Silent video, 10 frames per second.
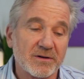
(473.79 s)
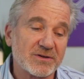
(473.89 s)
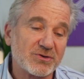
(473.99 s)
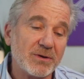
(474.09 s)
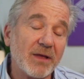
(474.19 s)

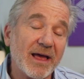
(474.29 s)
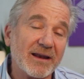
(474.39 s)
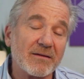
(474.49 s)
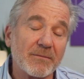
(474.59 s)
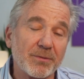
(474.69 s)

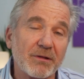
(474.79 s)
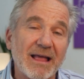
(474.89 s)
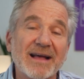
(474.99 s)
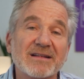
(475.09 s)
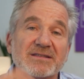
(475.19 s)
Streamlining
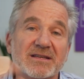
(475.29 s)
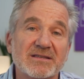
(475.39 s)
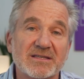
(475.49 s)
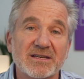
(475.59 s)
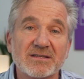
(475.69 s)
plans and
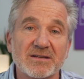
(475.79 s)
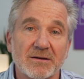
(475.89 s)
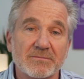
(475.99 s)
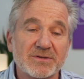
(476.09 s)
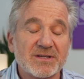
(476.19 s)

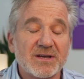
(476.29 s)
systems,